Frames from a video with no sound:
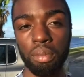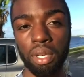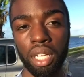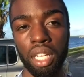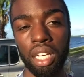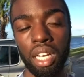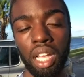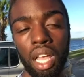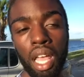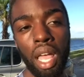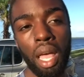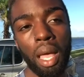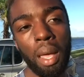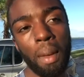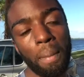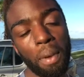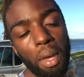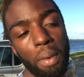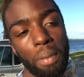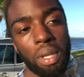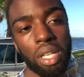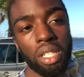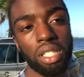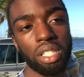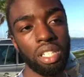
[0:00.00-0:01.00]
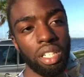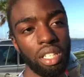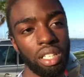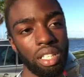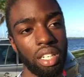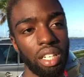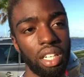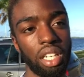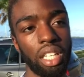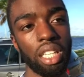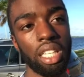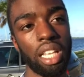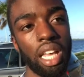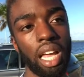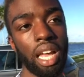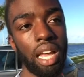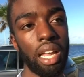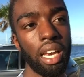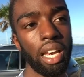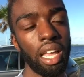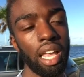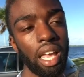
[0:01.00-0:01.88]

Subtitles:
but people are still learning that.